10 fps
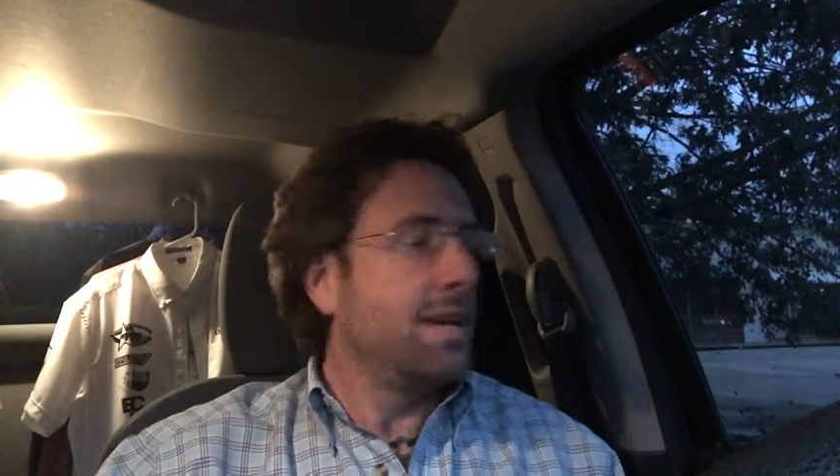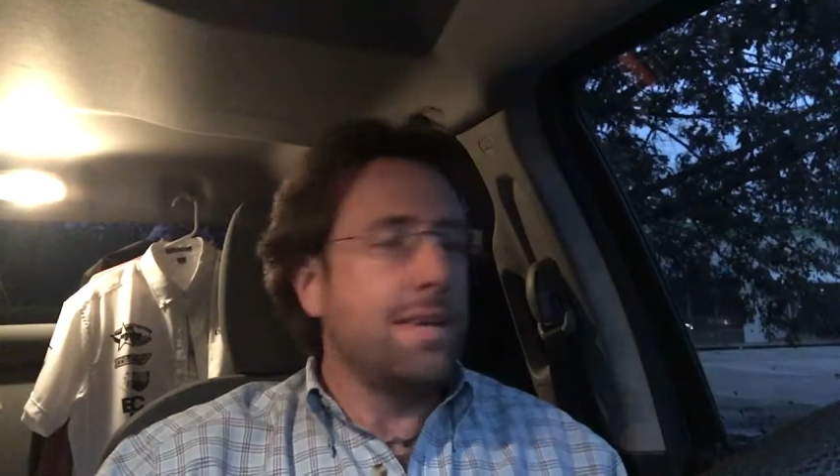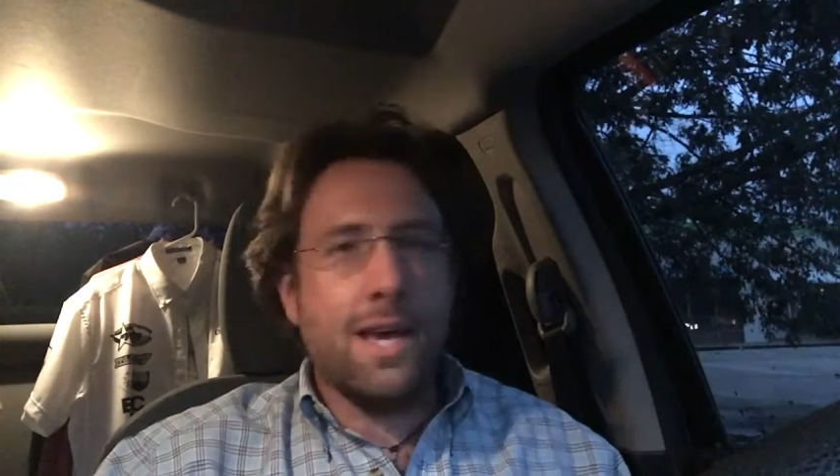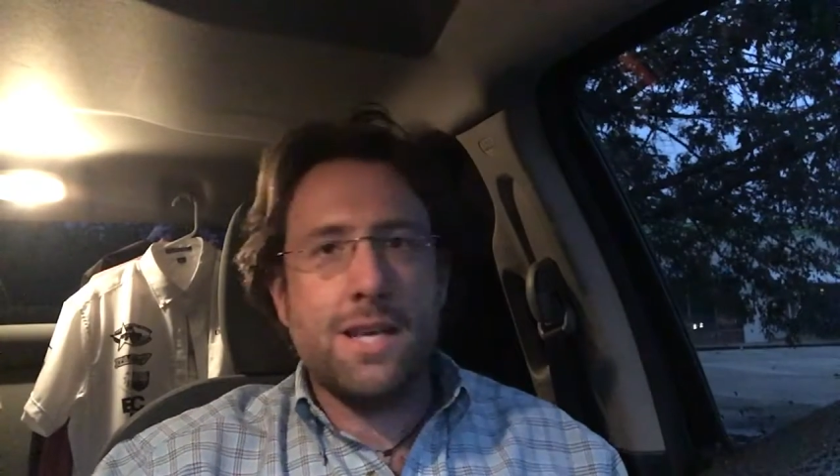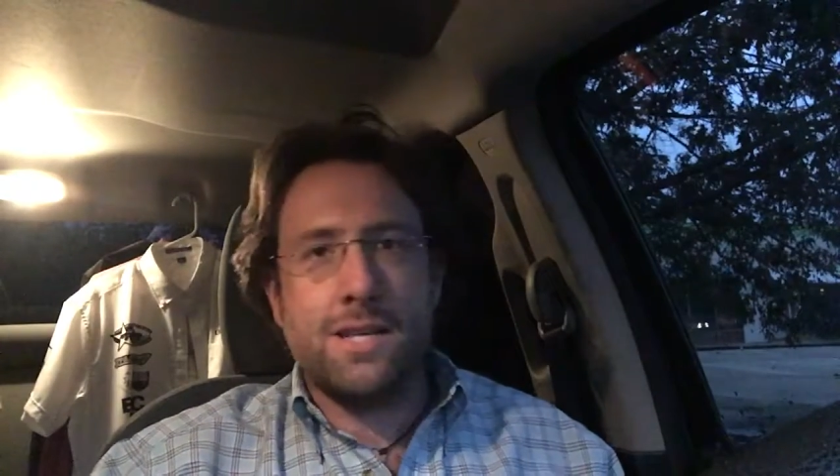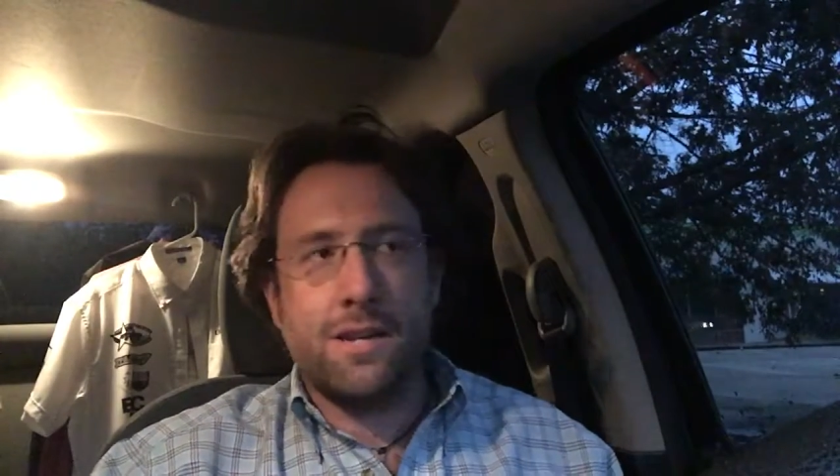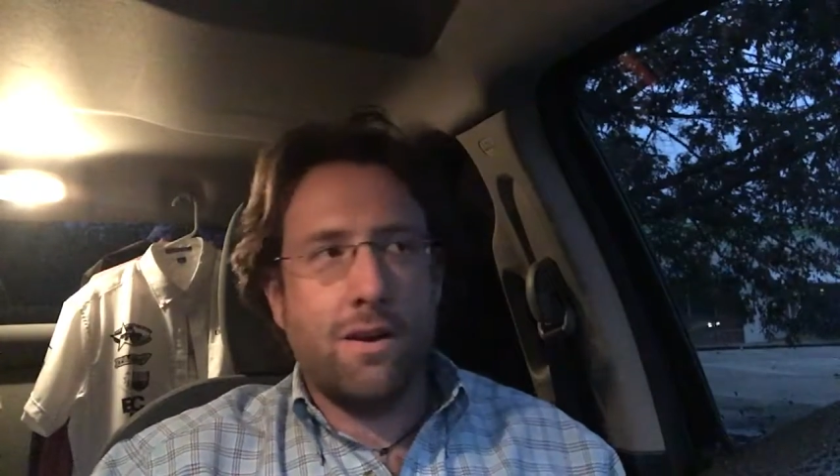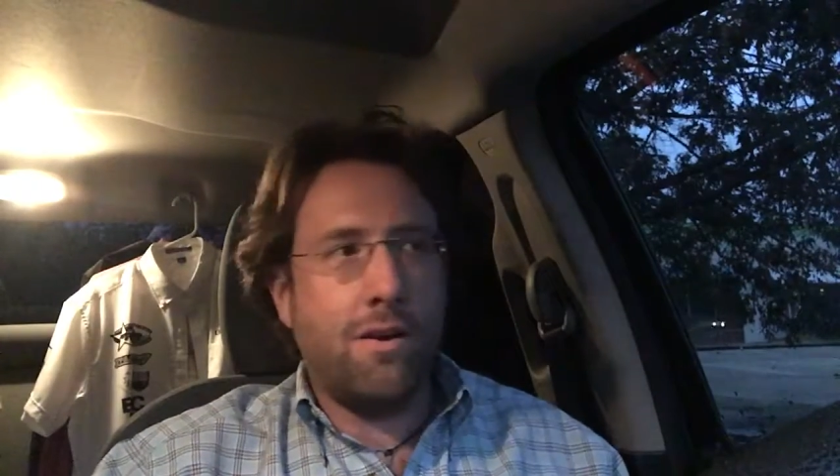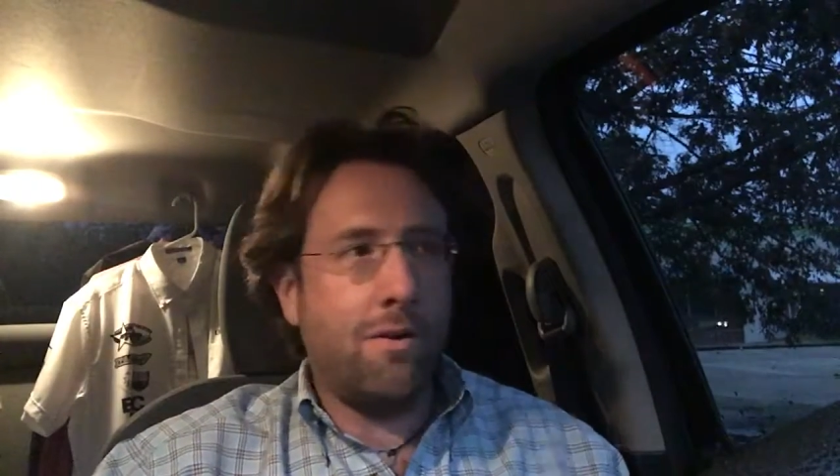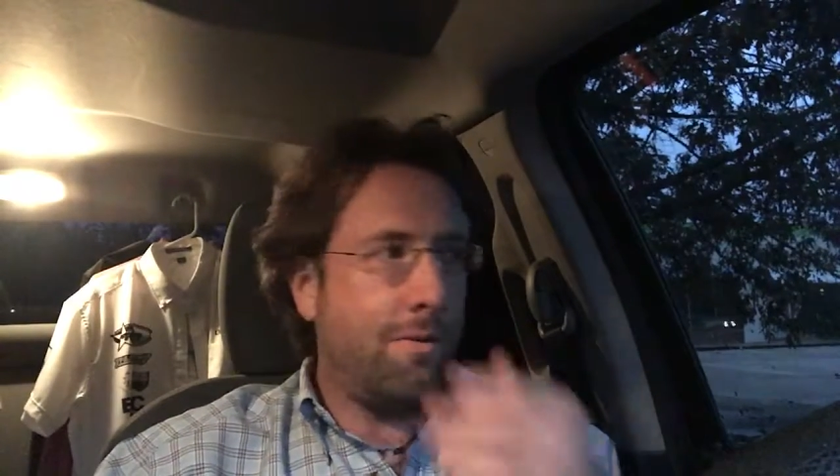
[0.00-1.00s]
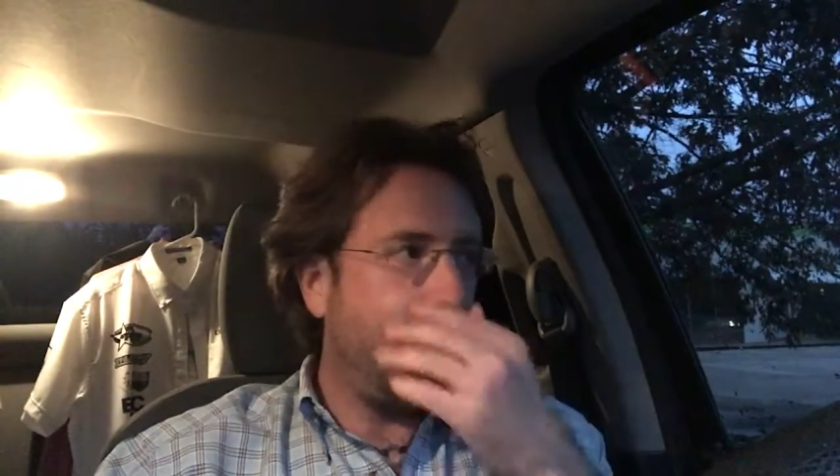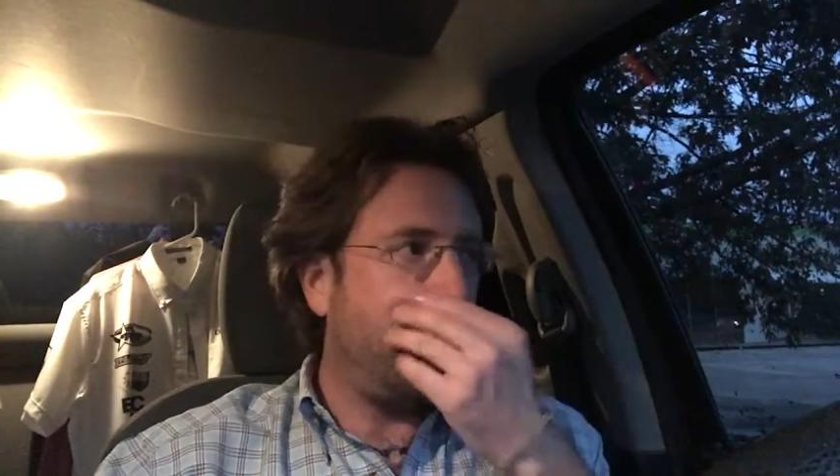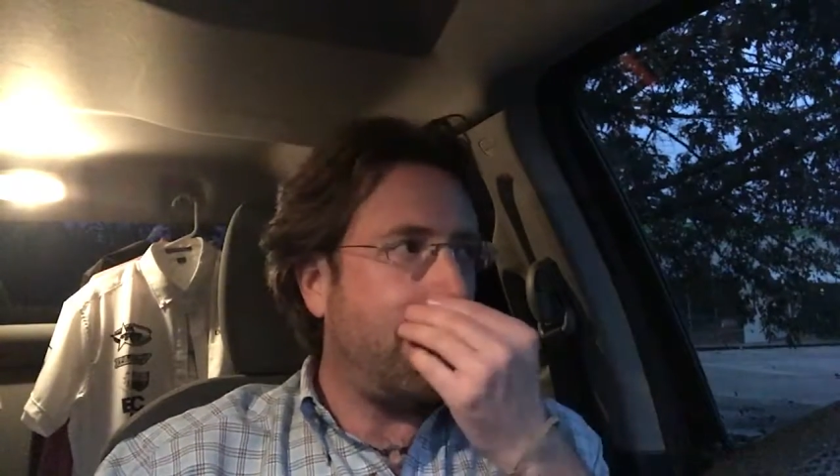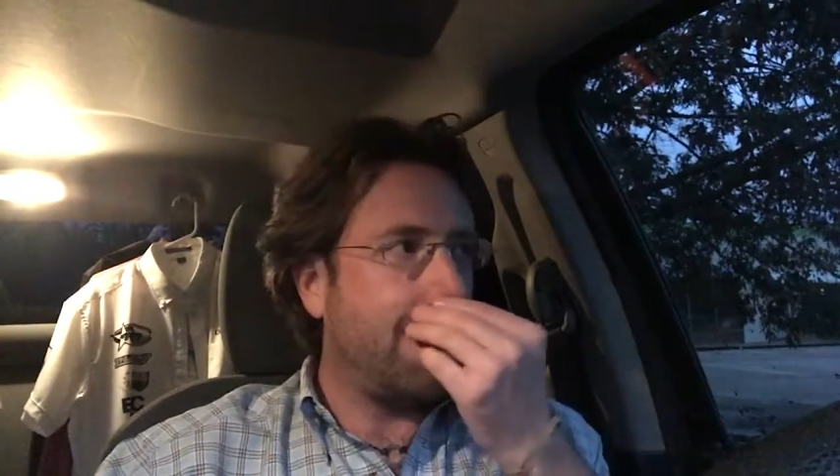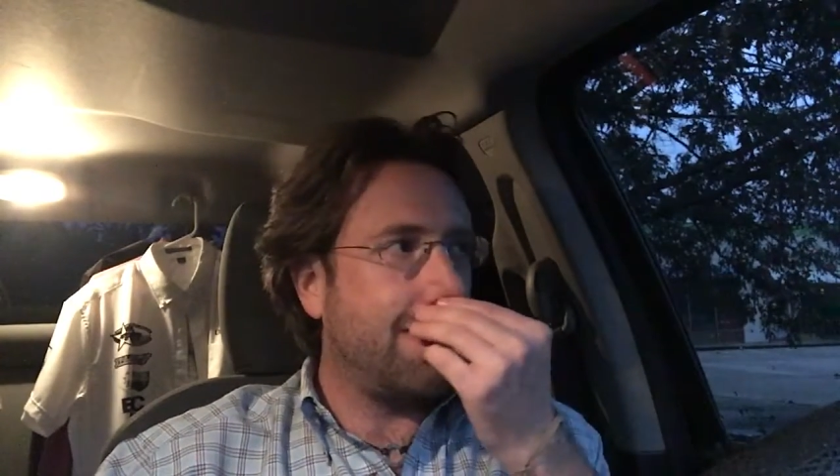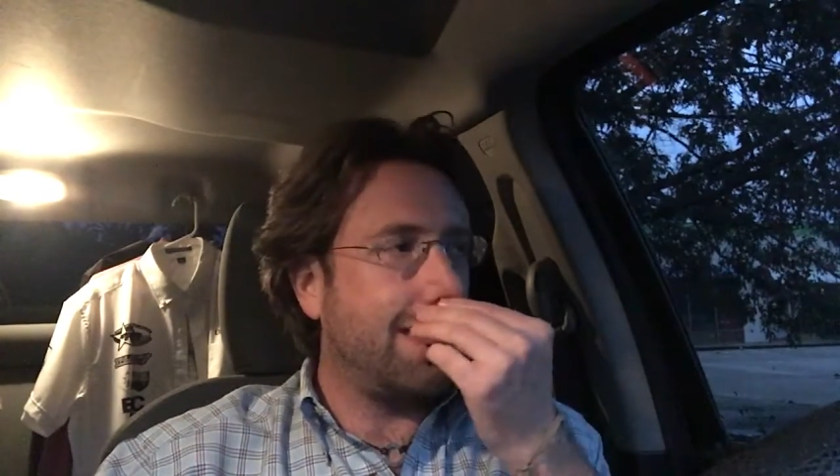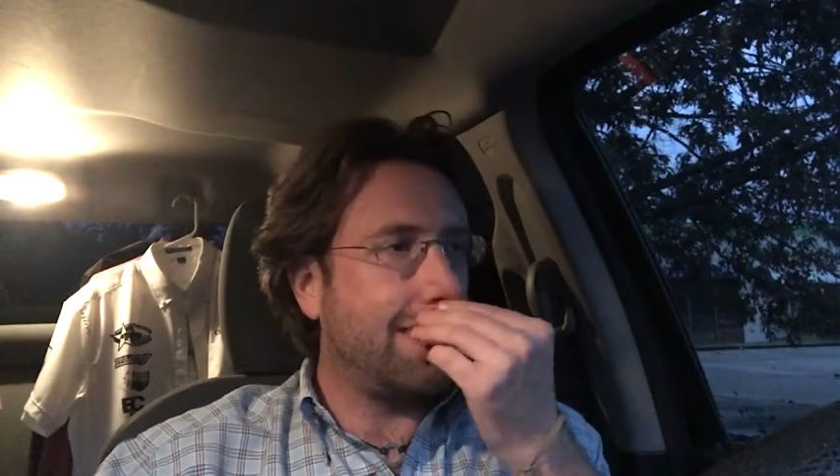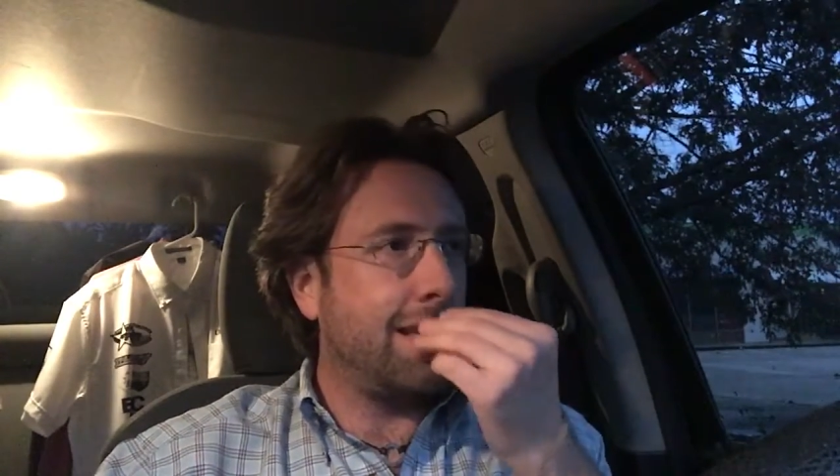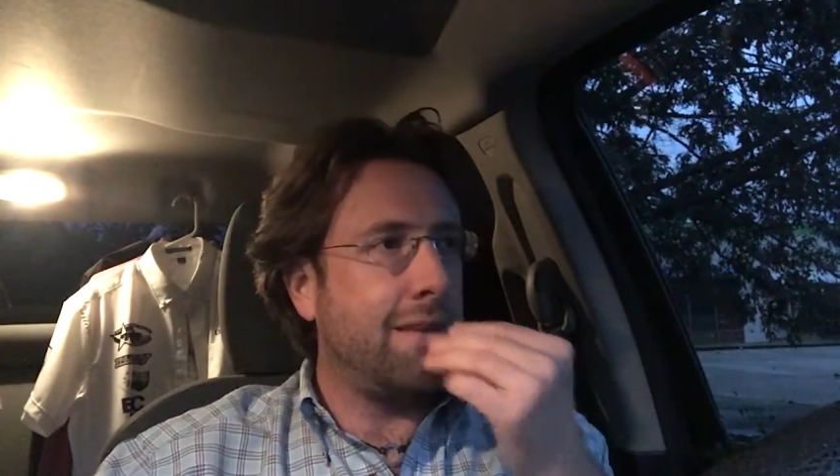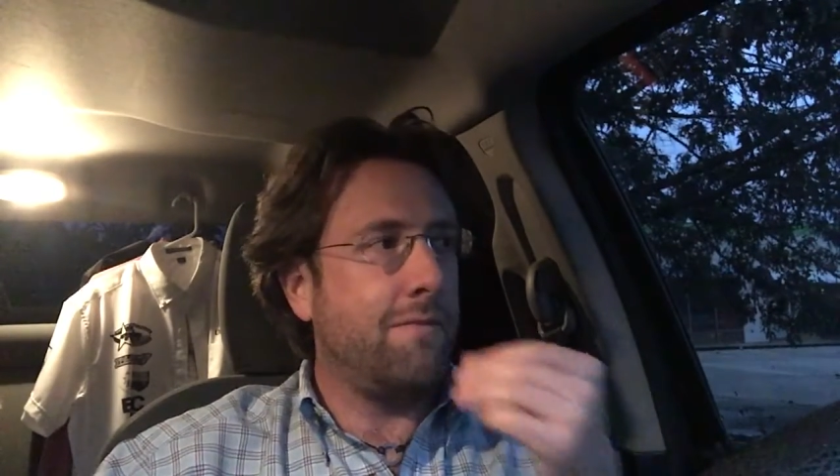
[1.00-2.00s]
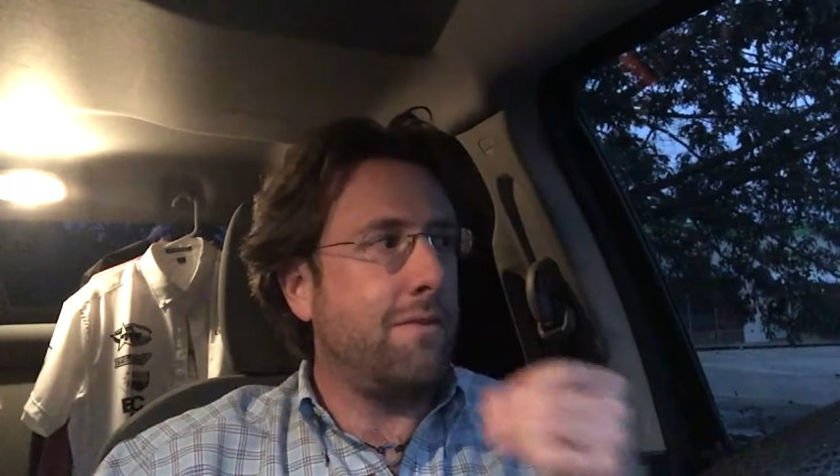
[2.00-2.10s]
yes and no. I think that if